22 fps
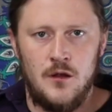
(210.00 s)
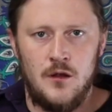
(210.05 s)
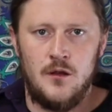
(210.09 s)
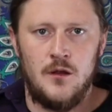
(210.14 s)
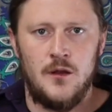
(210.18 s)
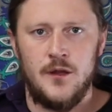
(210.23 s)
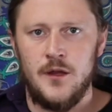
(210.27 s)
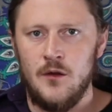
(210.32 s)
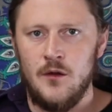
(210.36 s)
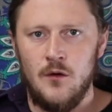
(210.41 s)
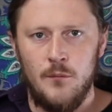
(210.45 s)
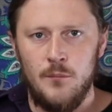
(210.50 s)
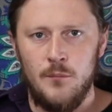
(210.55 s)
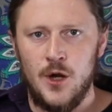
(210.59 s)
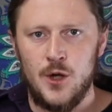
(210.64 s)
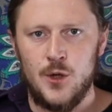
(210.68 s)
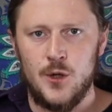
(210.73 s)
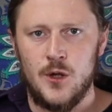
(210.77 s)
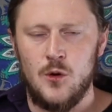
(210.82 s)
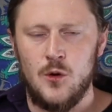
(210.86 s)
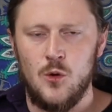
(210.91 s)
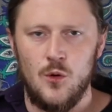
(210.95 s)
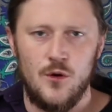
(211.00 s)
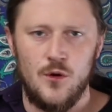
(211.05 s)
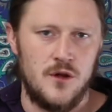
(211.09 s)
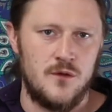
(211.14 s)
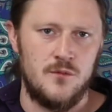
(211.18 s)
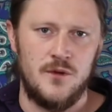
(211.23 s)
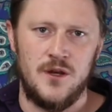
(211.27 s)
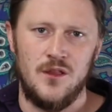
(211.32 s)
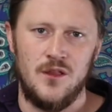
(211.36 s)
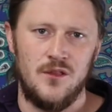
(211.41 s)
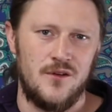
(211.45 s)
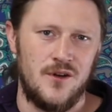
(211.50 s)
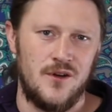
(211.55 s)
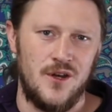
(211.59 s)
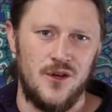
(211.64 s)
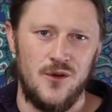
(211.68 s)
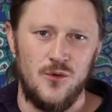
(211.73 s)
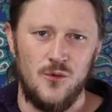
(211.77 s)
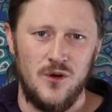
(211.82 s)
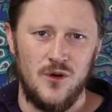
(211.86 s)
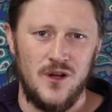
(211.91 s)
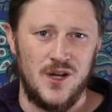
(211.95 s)
a bunch of chords, when you learn a
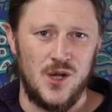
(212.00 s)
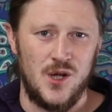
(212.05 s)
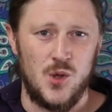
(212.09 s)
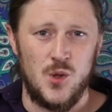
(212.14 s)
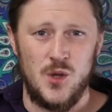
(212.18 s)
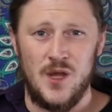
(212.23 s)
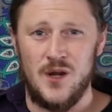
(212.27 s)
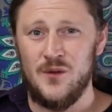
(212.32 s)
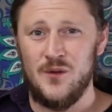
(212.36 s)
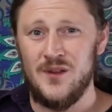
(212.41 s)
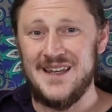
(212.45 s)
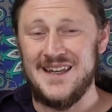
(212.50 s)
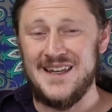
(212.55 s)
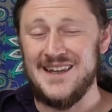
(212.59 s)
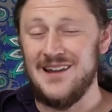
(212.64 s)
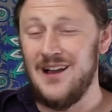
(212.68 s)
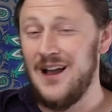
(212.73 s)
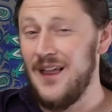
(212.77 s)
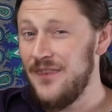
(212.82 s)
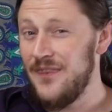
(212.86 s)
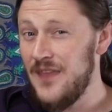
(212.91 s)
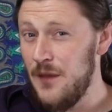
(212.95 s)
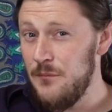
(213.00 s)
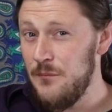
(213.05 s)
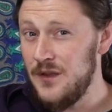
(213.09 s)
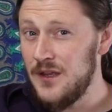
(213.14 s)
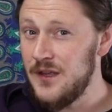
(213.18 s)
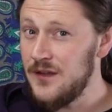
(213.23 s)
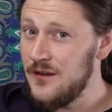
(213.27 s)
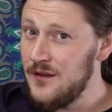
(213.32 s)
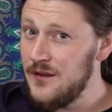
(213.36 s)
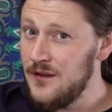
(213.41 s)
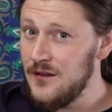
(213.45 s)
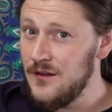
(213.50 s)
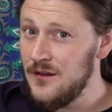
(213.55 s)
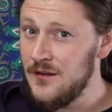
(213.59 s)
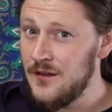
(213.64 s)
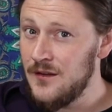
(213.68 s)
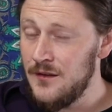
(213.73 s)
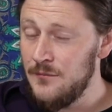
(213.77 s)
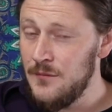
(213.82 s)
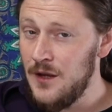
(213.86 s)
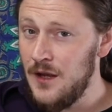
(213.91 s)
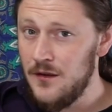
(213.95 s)
new one, it's generally not that big a deal
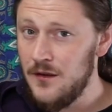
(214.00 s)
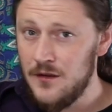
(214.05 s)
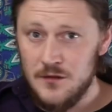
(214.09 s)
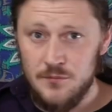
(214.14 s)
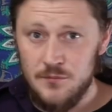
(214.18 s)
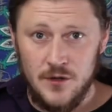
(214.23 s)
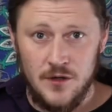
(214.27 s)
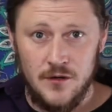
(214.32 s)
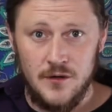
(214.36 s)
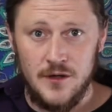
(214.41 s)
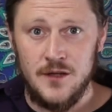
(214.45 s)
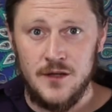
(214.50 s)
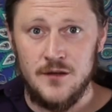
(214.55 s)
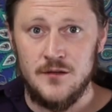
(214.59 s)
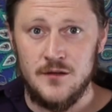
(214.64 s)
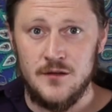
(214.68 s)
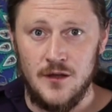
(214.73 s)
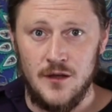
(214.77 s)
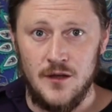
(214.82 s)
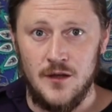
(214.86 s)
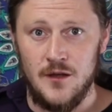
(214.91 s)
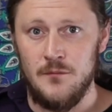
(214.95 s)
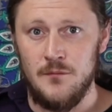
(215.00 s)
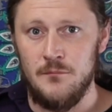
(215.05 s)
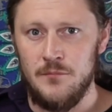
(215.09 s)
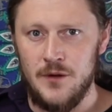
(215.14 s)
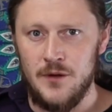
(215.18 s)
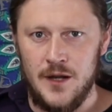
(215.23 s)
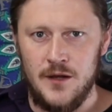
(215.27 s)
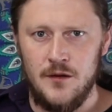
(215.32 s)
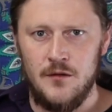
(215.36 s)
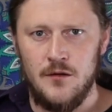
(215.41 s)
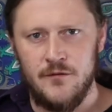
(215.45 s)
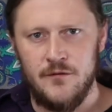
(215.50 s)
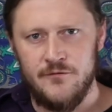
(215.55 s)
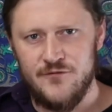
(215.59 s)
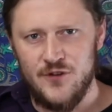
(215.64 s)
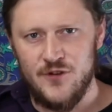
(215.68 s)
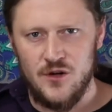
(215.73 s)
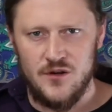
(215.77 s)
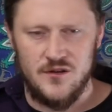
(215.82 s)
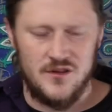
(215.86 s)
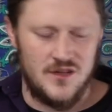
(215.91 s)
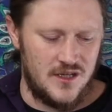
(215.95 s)
in my experience. But I know at
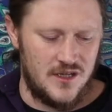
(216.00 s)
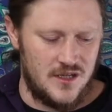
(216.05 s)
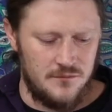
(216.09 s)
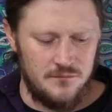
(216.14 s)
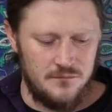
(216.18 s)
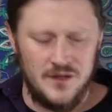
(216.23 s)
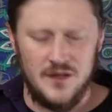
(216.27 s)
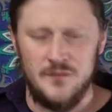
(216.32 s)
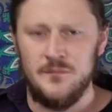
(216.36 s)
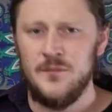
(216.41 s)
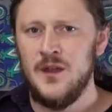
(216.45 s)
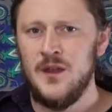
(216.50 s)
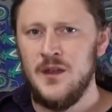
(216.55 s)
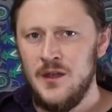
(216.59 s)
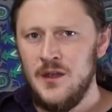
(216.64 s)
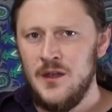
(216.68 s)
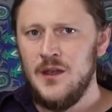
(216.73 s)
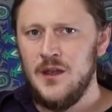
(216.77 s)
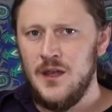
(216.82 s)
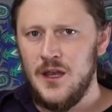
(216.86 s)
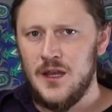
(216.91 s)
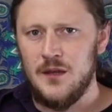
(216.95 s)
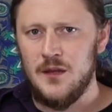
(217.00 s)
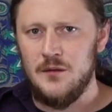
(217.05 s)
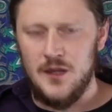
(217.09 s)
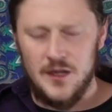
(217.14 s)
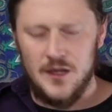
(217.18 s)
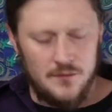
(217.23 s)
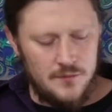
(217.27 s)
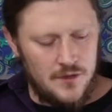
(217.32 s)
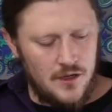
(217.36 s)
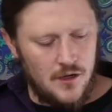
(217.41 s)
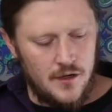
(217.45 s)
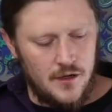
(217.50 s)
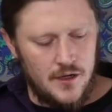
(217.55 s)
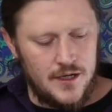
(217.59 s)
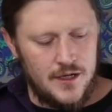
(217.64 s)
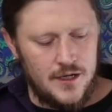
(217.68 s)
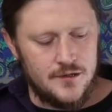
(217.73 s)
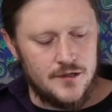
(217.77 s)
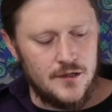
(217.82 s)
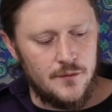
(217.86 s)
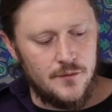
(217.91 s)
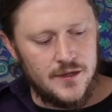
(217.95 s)
first it can be hard to
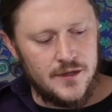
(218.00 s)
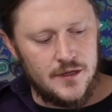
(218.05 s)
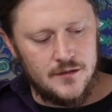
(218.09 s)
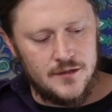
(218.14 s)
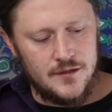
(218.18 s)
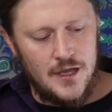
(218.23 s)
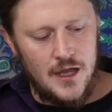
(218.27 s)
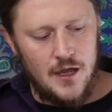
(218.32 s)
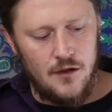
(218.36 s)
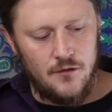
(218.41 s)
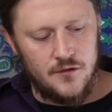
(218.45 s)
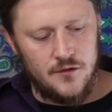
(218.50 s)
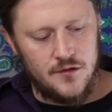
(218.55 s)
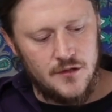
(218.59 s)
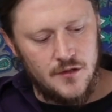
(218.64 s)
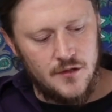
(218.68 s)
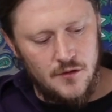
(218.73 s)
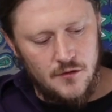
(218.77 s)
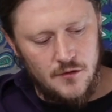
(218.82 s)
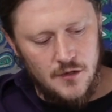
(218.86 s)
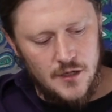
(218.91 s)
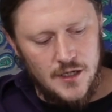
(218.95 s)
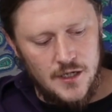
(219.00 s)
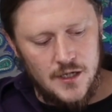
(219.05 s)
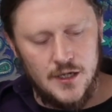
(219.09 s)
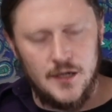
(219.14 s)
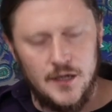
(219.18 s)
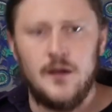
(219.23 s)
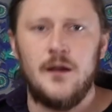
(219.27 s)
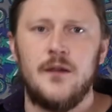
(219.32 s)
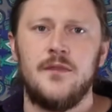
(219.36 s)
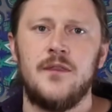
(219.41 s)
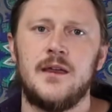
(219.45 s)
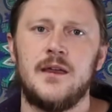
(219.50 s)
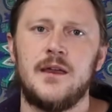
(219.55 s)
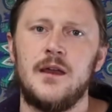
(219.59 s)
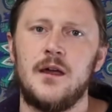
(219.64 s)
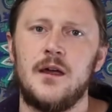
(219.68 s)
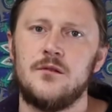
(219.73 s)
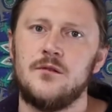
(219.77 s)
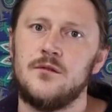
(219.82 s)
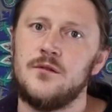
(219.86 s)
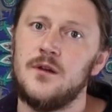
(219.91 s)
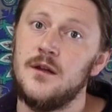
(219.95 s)
get some of these down. So I think an
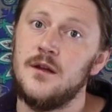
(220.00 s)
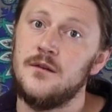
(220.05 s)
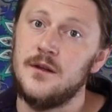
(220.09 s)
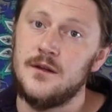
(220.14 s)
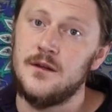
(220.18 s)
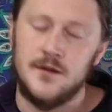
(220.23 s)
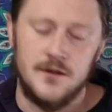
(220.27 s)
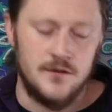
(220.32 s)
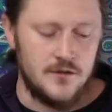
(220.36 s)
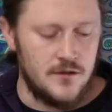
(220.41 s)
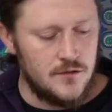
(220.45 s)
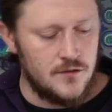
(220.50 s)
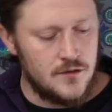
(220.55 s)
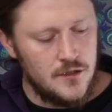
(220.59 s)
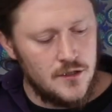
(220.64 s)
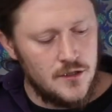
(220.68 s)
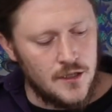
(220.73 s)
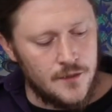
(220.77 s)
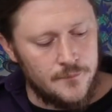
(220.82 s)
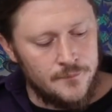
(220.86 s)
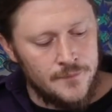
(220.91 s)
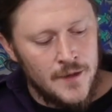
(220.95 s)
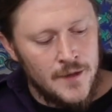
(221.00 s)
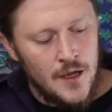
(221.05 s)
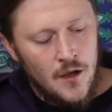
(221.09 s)
exercise like this is good.